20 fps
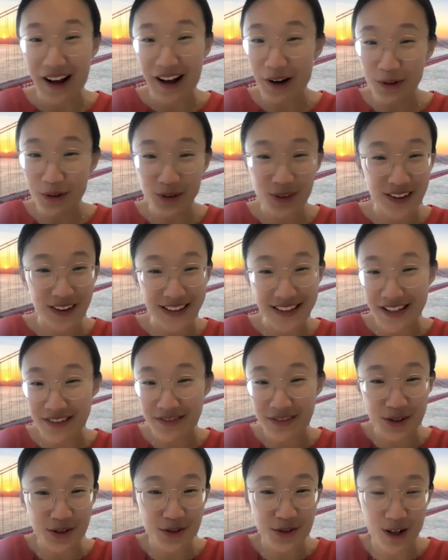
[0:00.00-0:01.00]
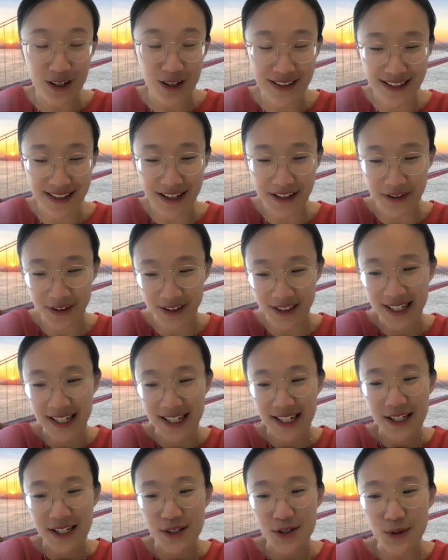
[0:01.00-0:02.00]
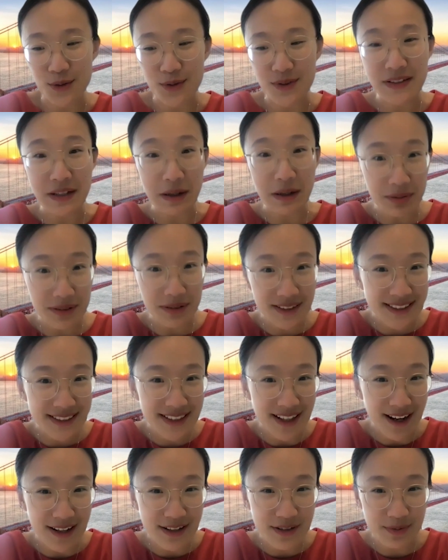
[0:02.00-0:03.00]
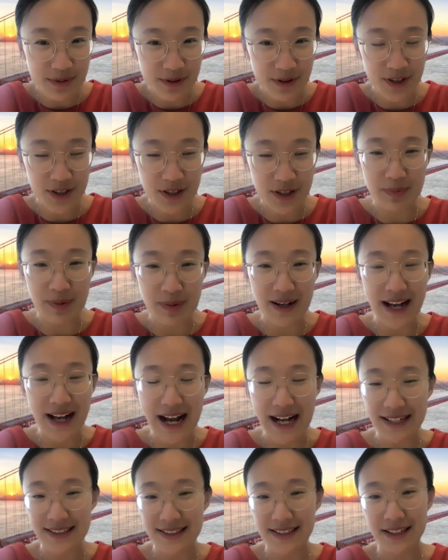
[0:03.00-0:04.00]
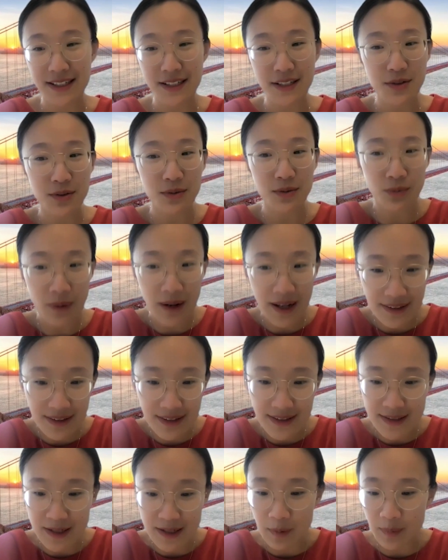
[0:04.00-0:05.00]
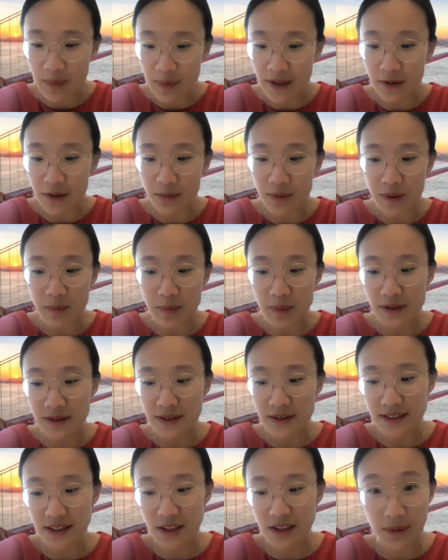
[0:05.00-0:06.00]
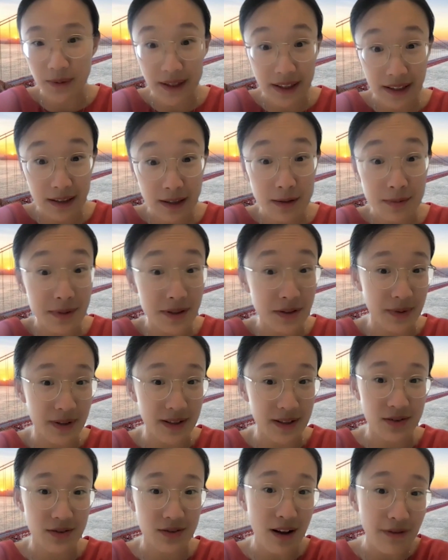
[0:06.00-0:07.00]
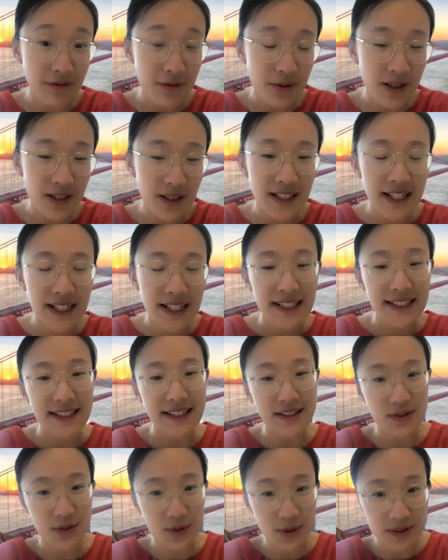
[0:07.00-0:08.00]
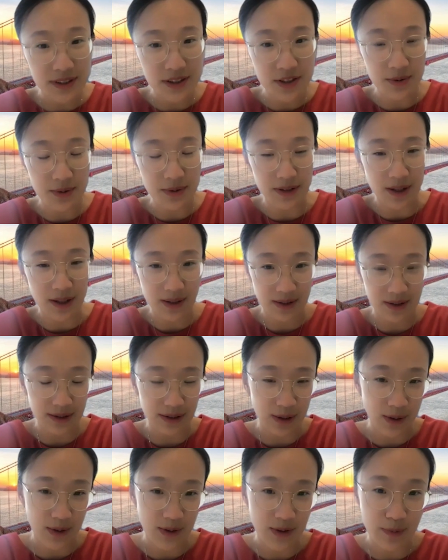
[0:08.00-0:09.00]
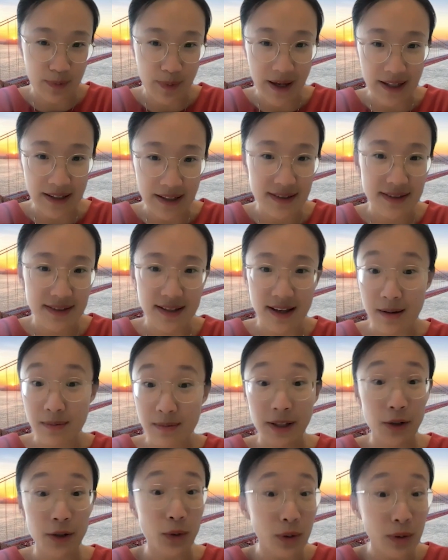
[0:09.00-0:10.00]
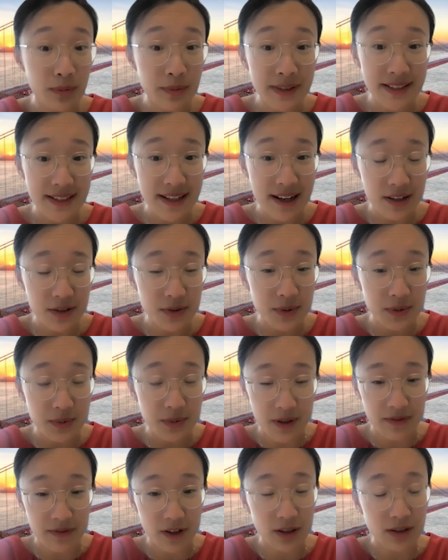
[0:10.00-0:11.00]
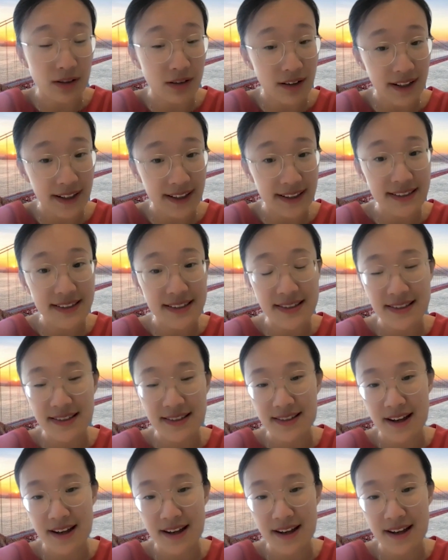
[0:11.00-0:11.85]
how things even strung together. So stumbled into entrepreneurship by accident, ran this company. We built curriculum as well as software that sold into a lot of the largest banks. Like Goldman Sachs was one of our clients,